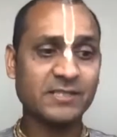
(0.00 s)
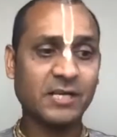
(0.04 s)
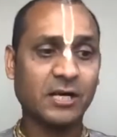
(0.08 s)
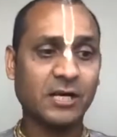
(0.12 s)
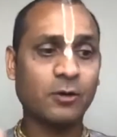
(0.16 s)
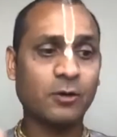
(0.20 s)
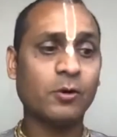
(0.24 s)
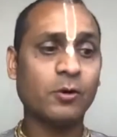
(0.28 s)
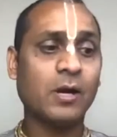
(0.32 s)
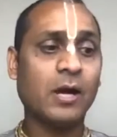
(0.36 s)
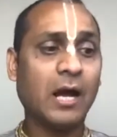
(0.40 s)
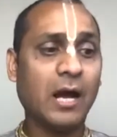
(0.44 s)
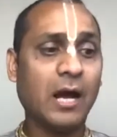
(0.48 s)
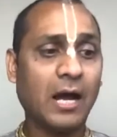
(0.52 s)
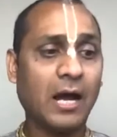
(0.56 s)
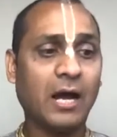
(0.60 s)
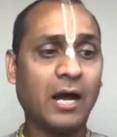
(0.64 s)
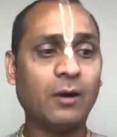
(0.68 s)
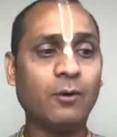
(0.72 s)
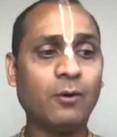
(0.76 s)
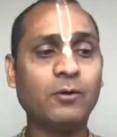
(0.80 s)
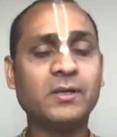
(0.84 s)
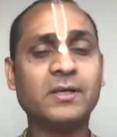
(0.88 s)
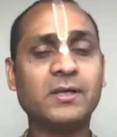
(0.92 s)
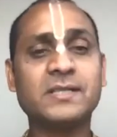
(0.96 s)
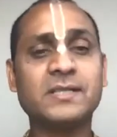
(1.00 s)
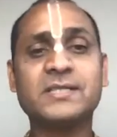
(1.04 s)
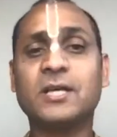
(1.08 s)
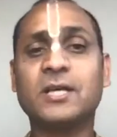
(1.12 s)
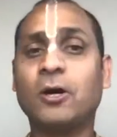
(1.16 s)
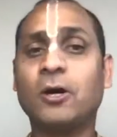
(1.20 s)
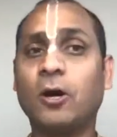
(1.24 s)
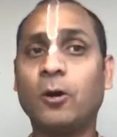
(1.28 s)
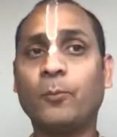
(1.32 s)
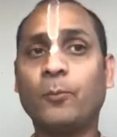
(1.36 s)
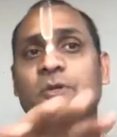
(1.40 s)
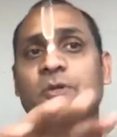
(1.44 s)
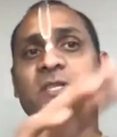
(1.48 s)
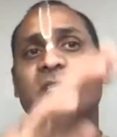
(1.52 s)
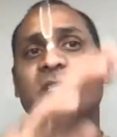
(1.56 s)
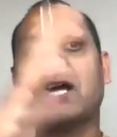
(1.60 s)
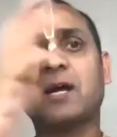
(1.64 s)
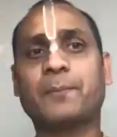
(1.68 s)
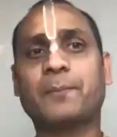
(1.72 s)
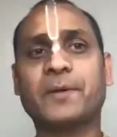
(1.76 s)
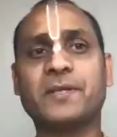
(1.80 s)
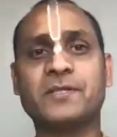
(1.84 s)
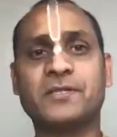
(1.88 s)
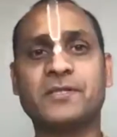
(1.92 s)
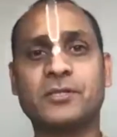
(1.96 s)
how does the opposite
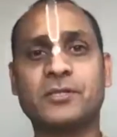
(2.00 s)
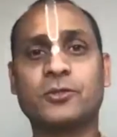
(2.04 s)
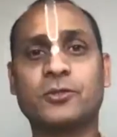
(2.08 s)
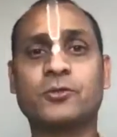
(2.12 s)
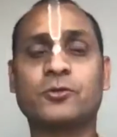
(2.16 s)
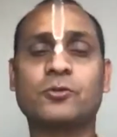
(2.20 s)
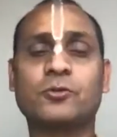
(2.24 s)
happens.